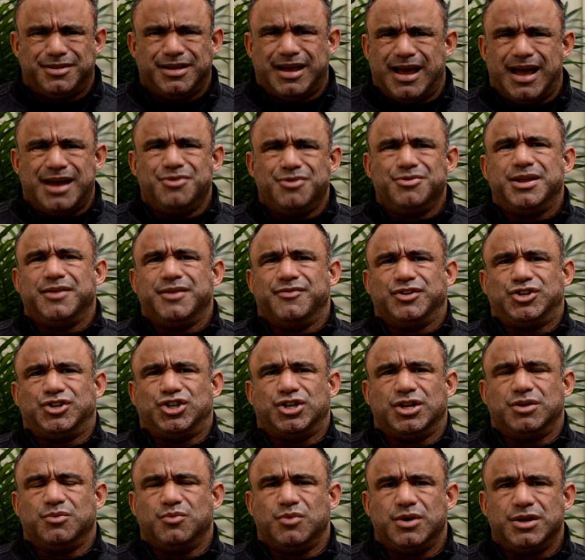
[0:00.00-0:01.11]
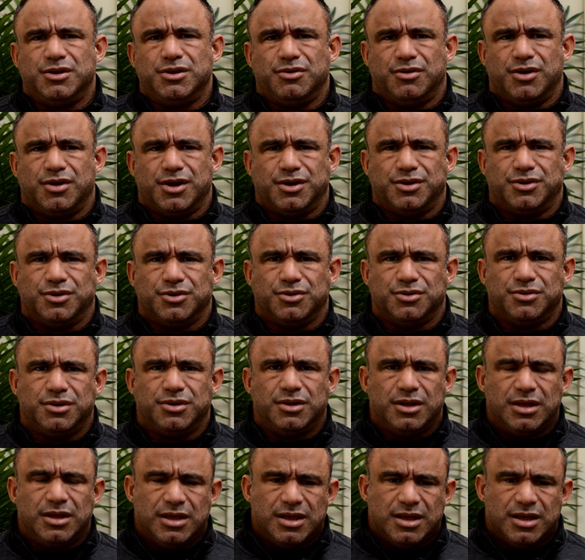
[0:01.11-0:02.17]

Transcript: I don't give a shit what you're on, dude.